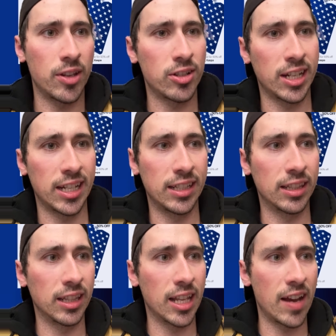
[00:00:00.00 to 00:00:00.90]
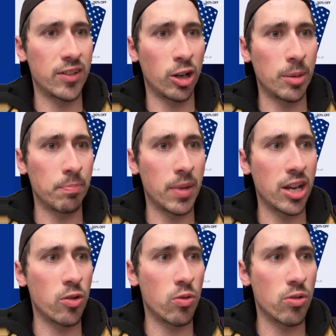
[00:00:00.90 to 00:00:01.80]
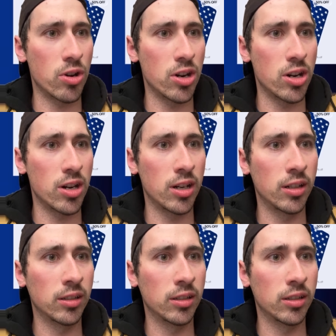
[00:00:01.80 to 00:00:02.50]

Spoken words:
there's any left, I might order.